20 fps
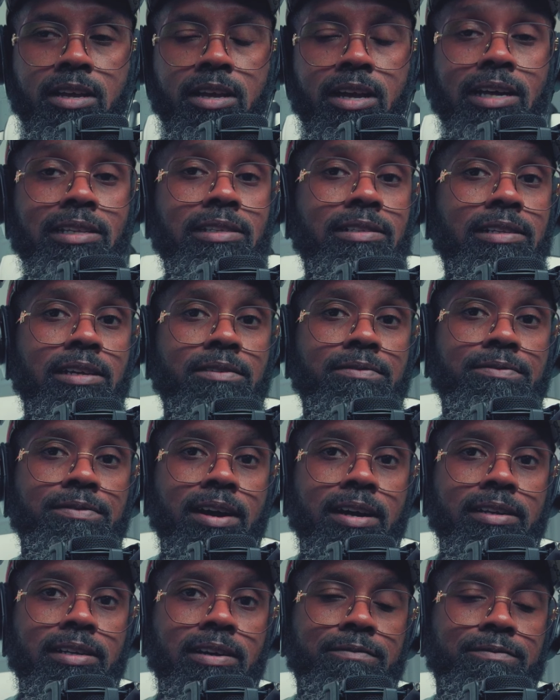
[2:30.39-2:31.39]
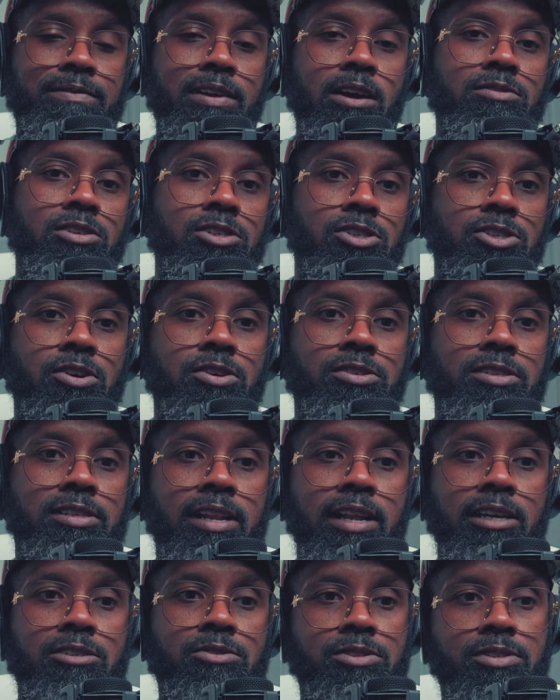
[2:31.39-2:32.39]
I did find I found a church
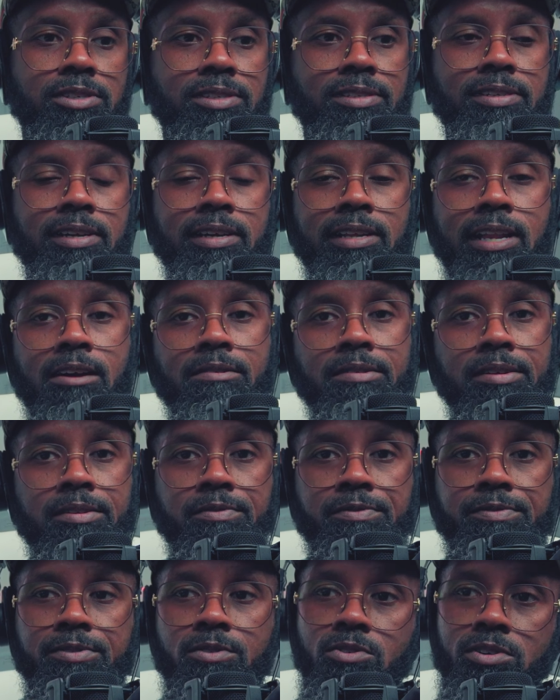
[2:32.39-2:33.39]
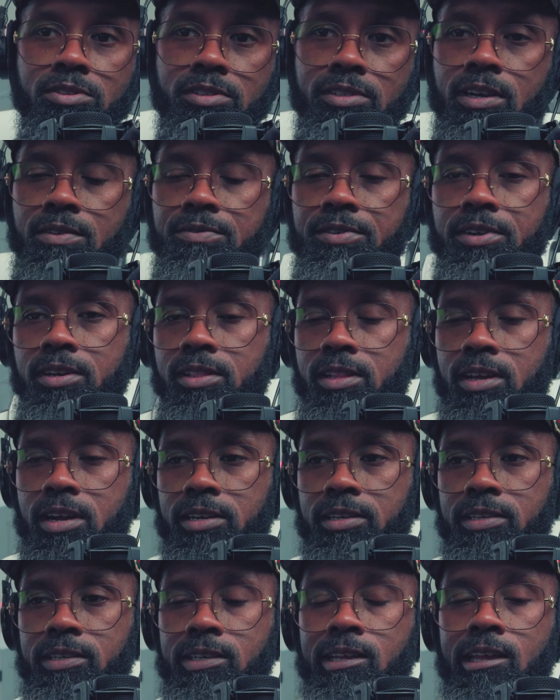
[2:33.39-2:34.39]
that I used to attend out in Florence, South
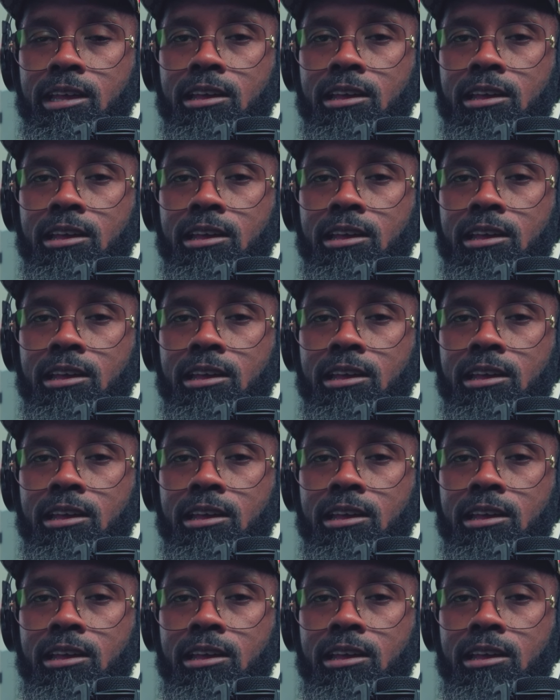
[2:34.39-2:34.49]
Carolina.